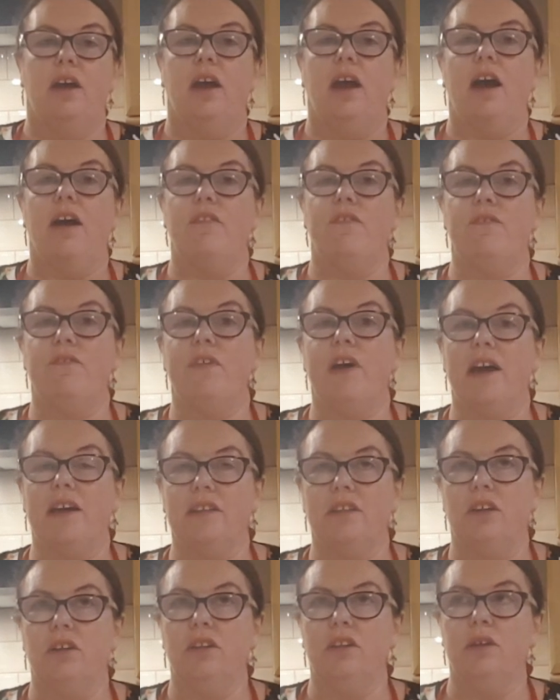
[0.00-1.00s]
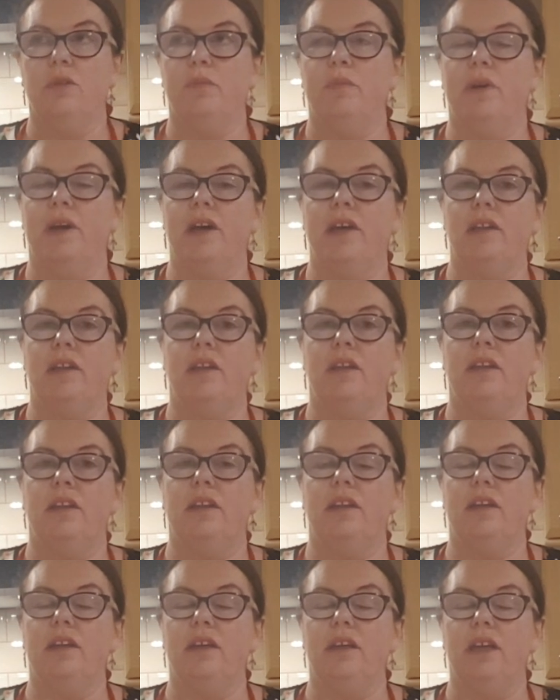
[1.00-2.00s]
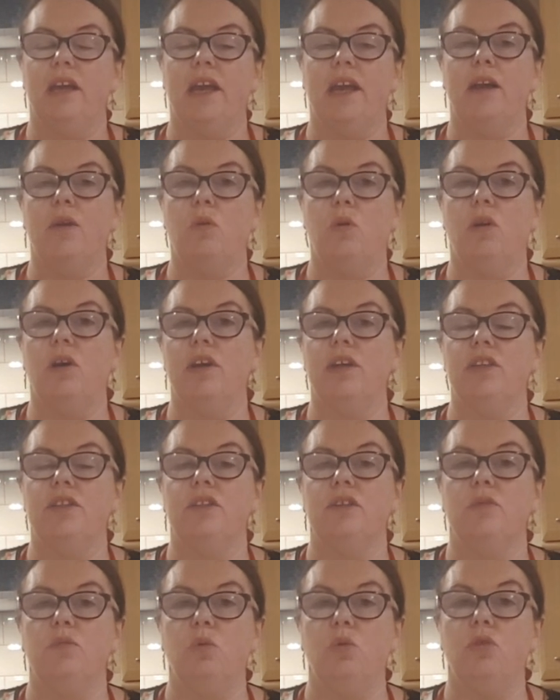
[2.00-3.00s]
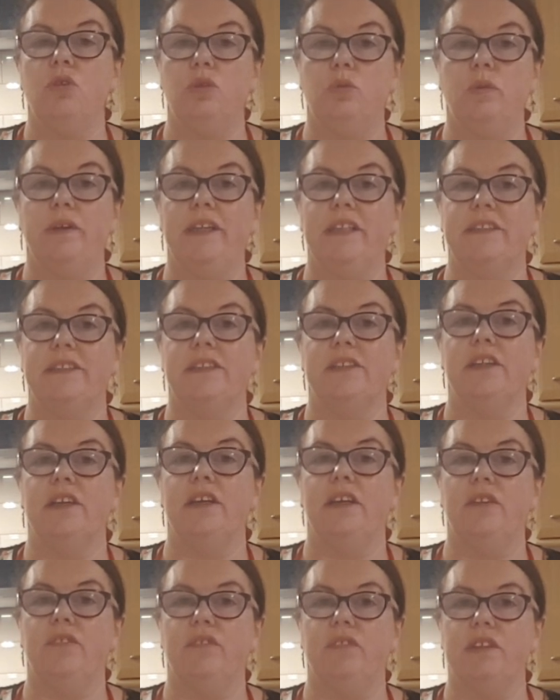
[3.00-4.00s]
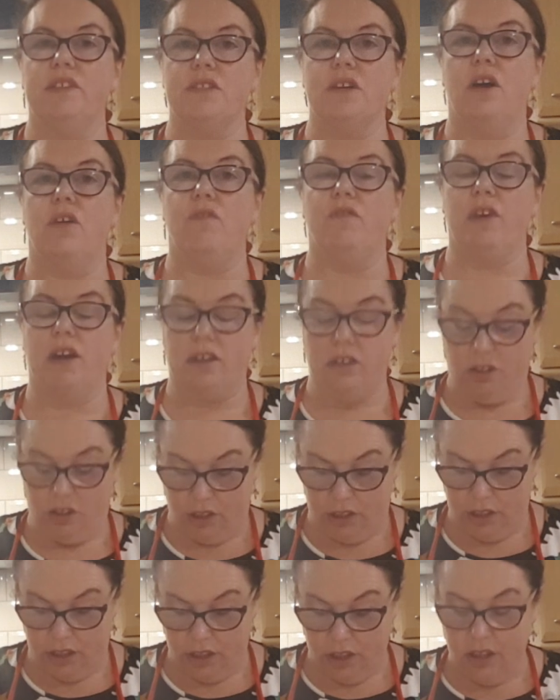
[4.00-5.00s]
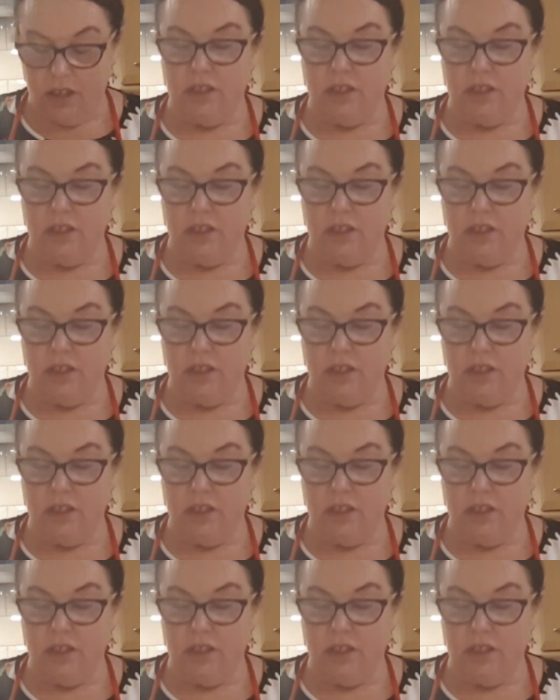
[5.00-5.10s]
have fat on them, and the egg white won't whisk if it's got fat on it.